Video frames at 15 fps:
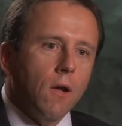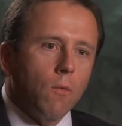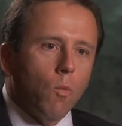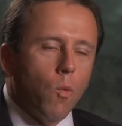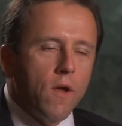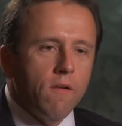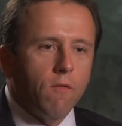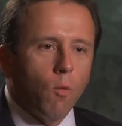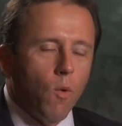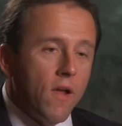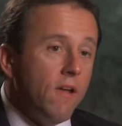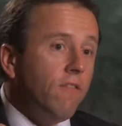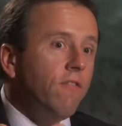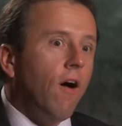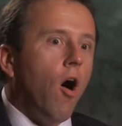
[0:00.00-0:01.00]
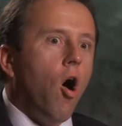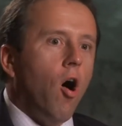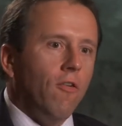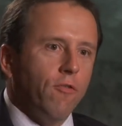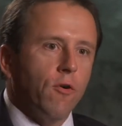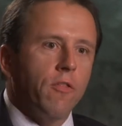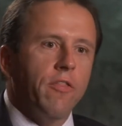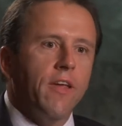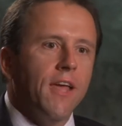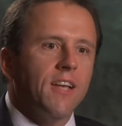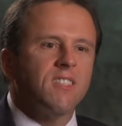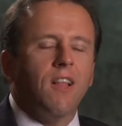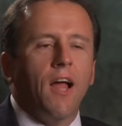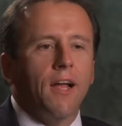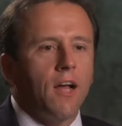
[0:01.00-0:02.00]
we've offered
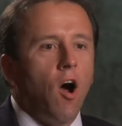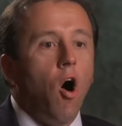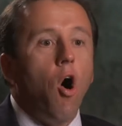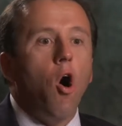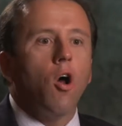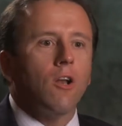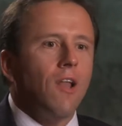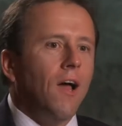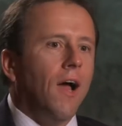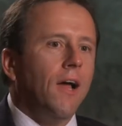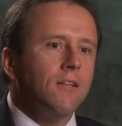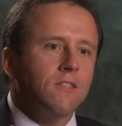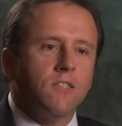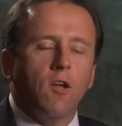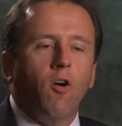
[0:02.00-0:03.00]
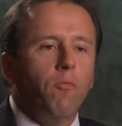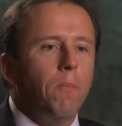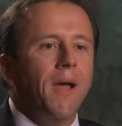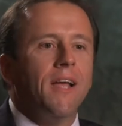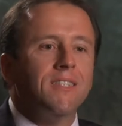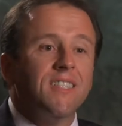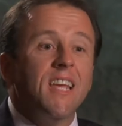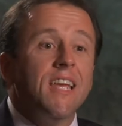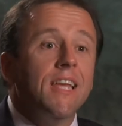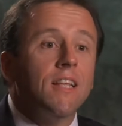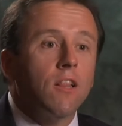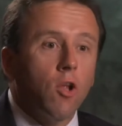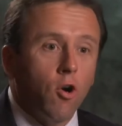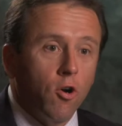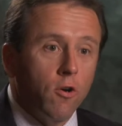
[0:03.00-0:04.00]
things like online self-paced
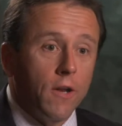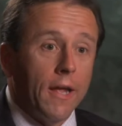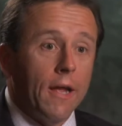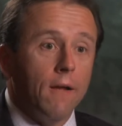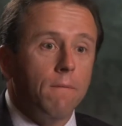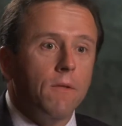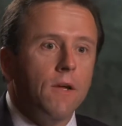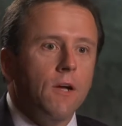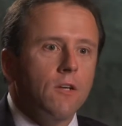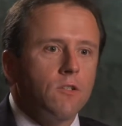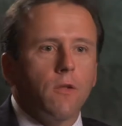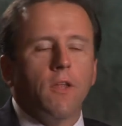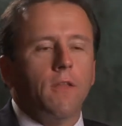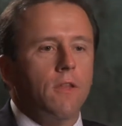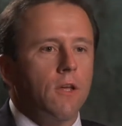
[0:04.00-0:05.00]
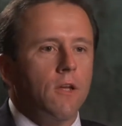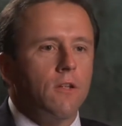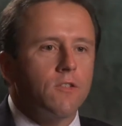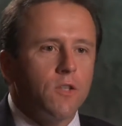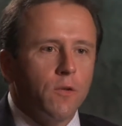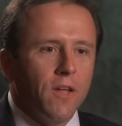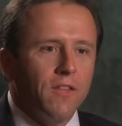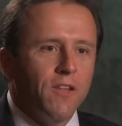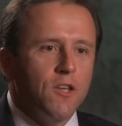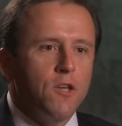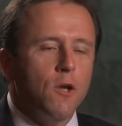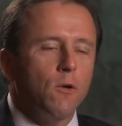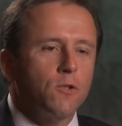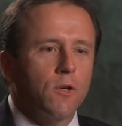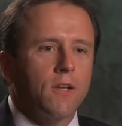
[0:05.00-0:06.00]
e-learning so that the
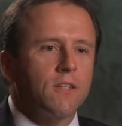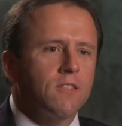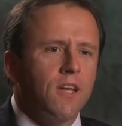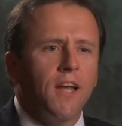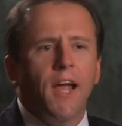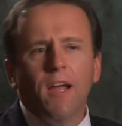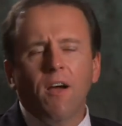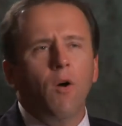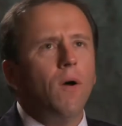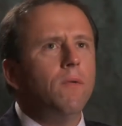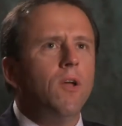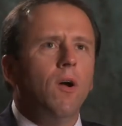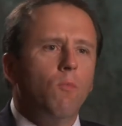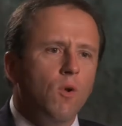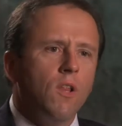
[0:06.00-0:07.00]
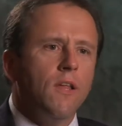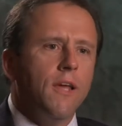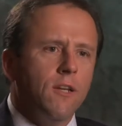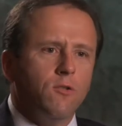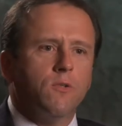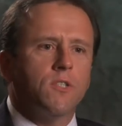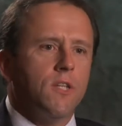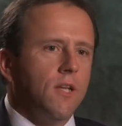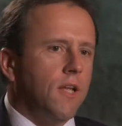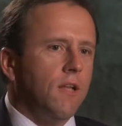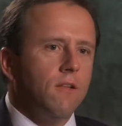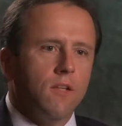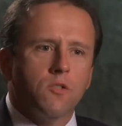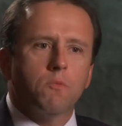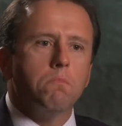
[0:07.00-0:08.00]
user can say, oh, I'm really interested
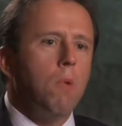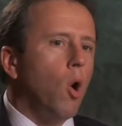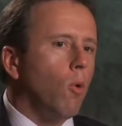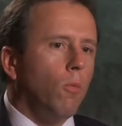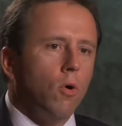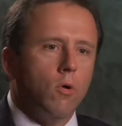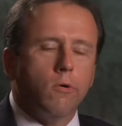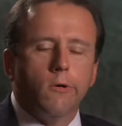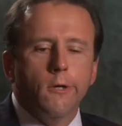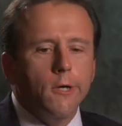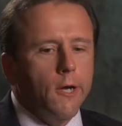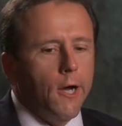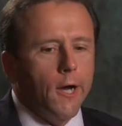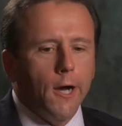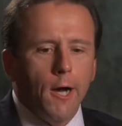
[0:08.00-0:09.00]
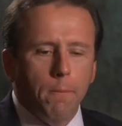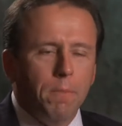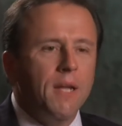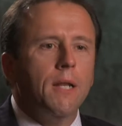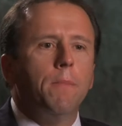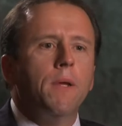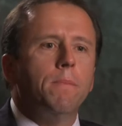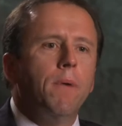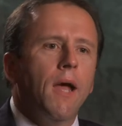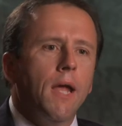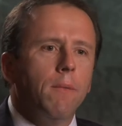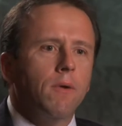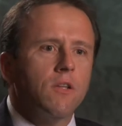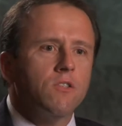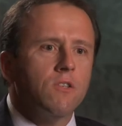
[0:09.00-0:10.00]
in this mobile P2P
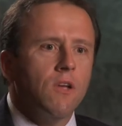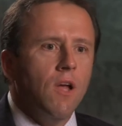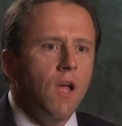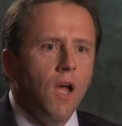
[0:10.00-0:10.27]
payments.